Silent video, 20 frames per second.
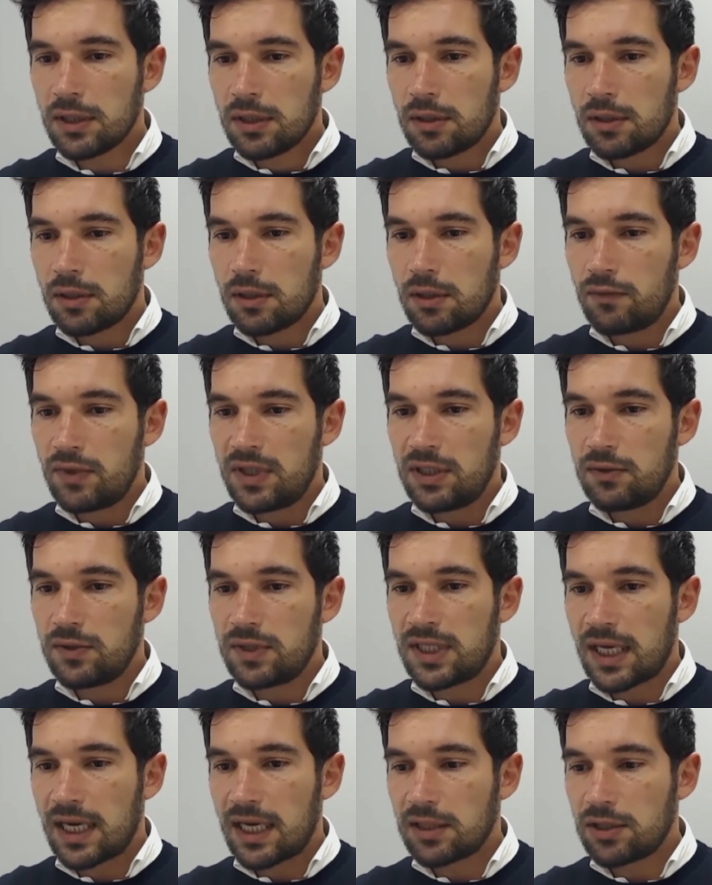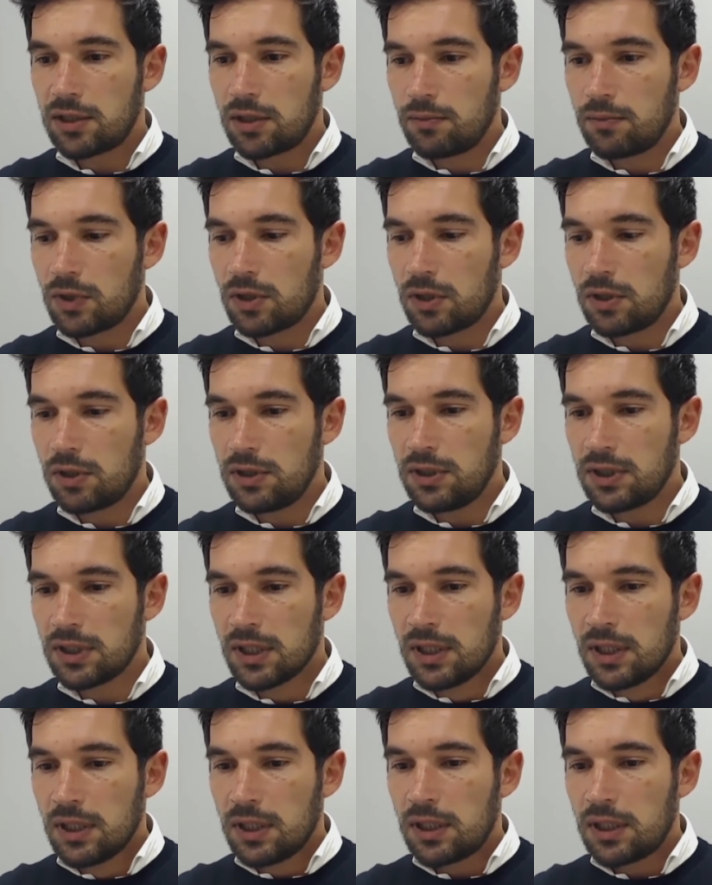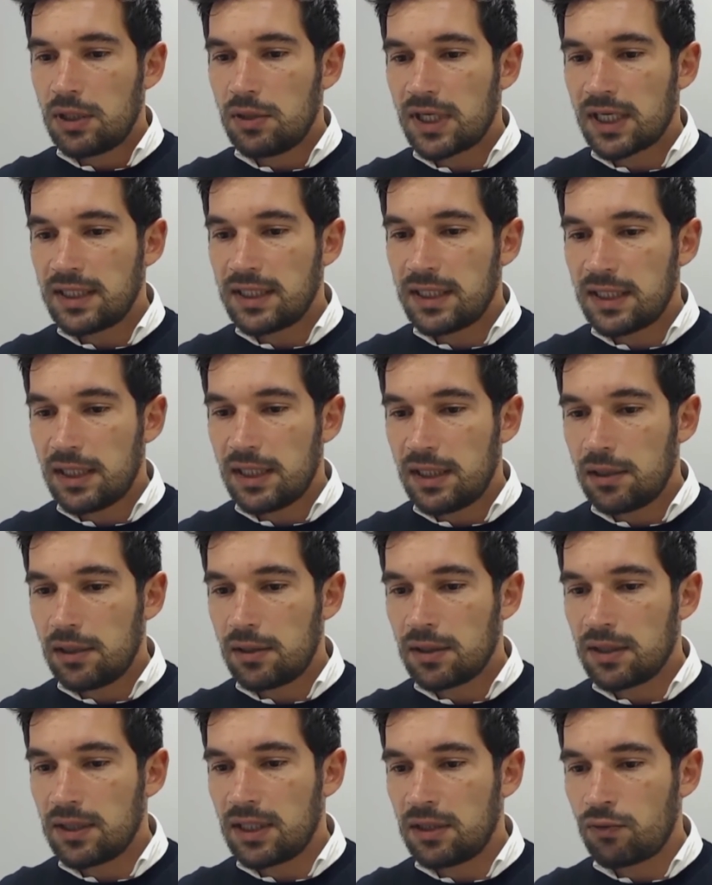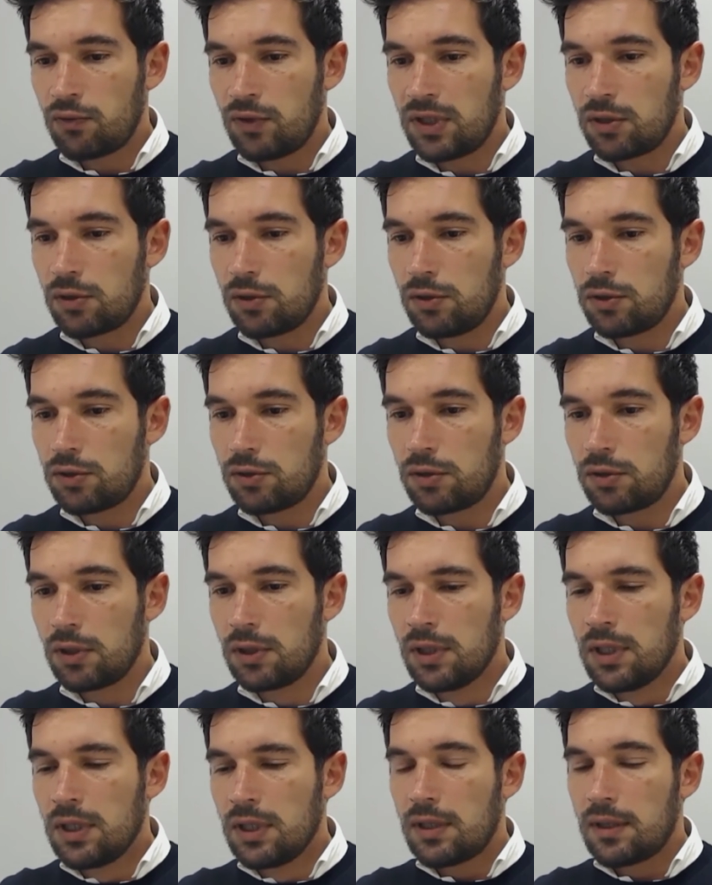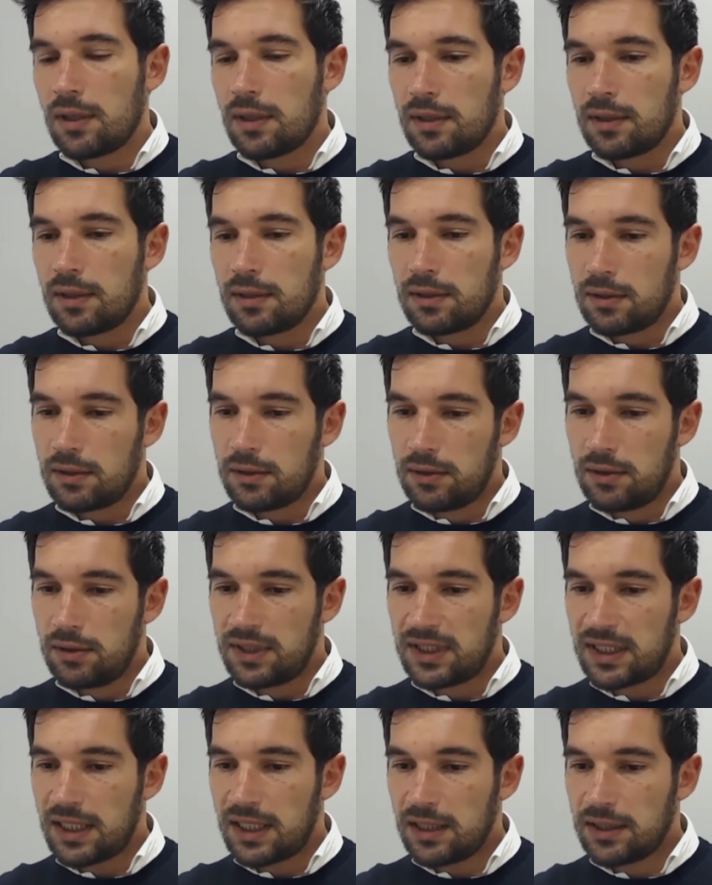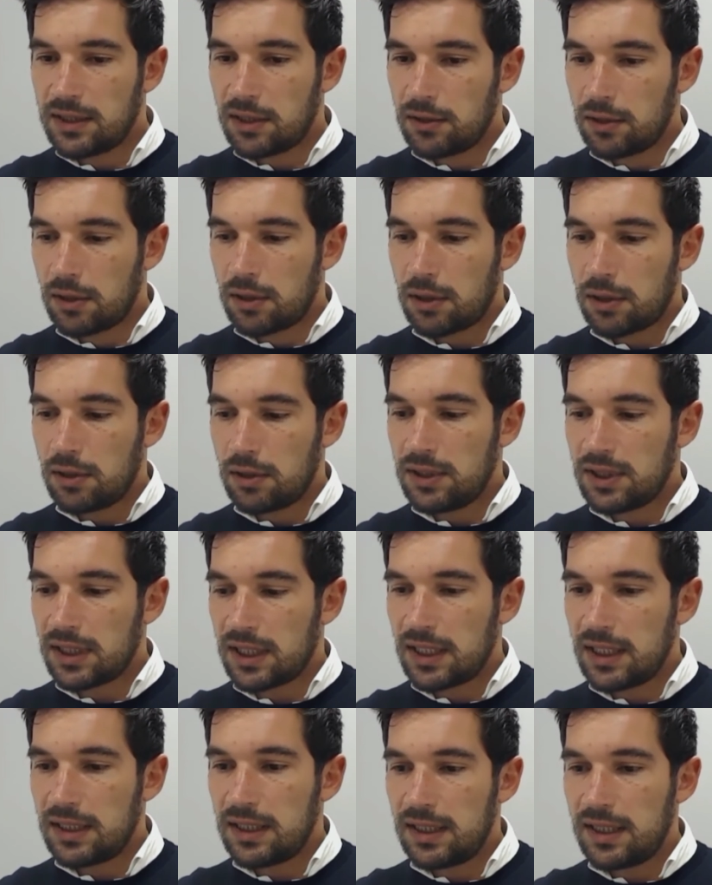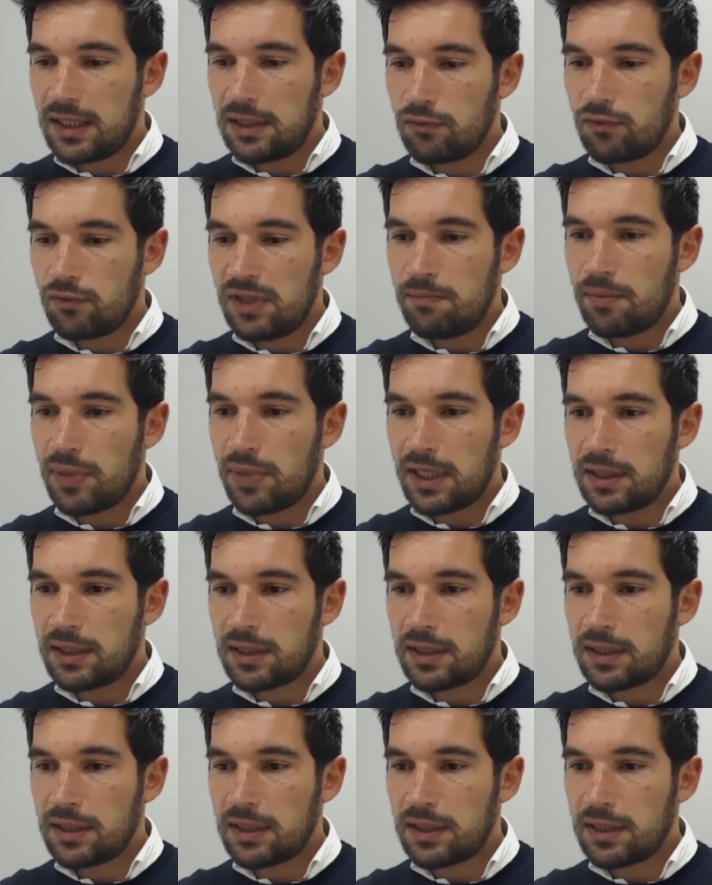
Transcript: We used axiom coils, and you can see here that we culture the cells on coils, and then we implant